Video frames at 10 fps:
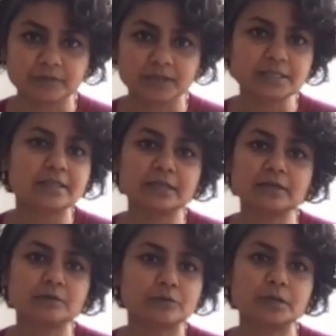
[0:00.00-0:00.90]
That's, I
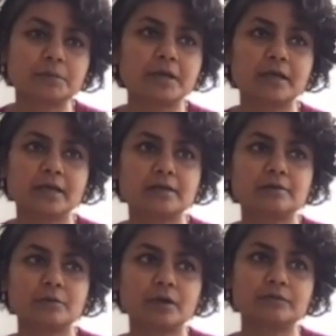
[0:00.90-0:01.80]
think, in my head,
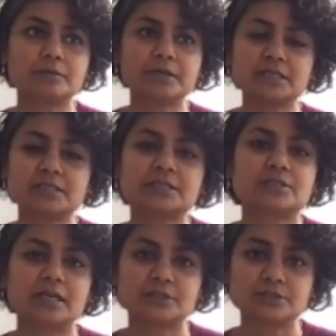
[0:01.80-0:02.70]
one of the biggest
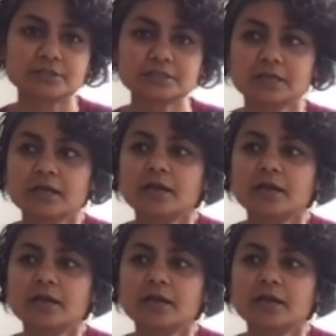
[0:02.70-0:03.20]
challenges.